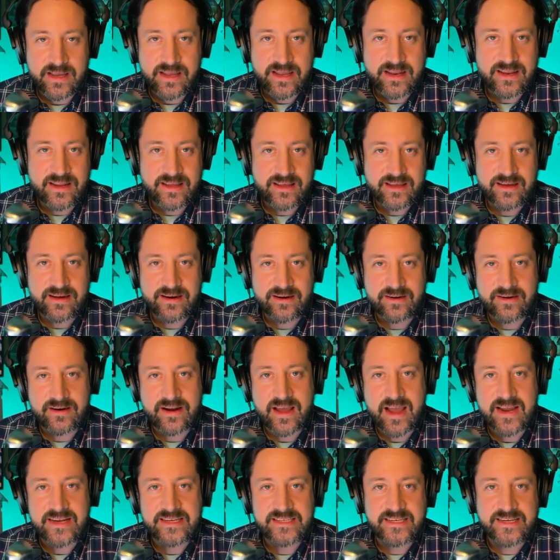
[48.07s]
In the year
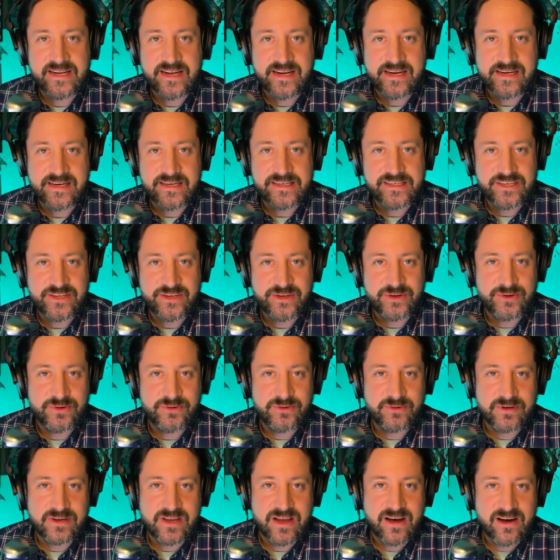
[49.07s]

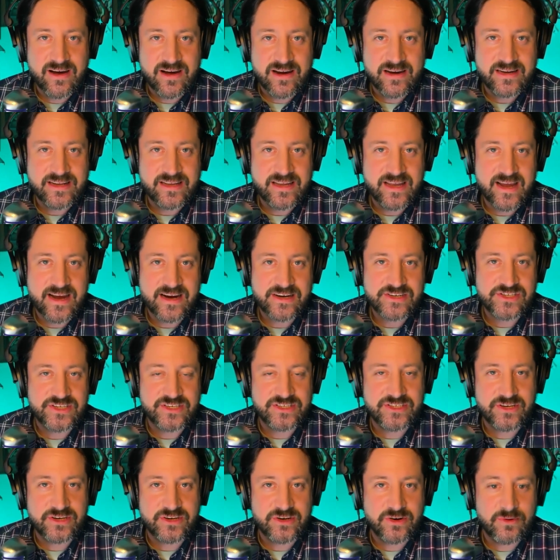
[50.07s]
1982, Gandhi
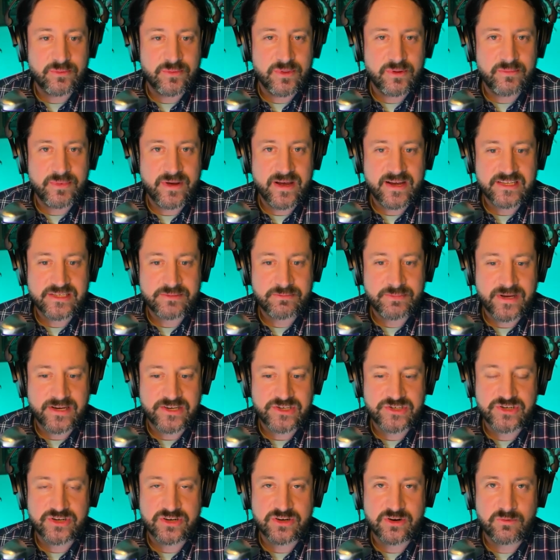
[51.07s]
actually took home the Best
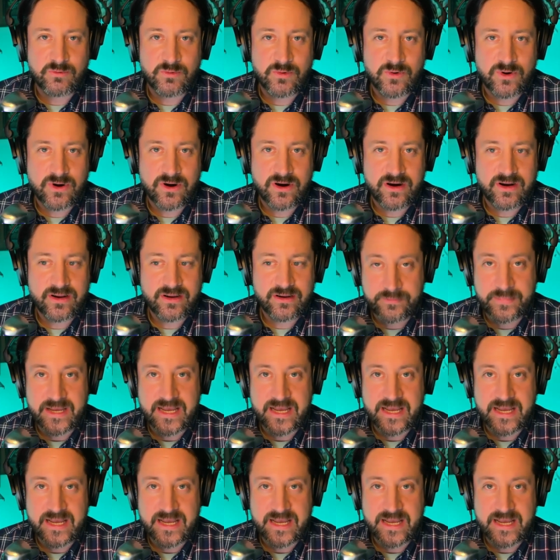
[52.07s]
Picture Award.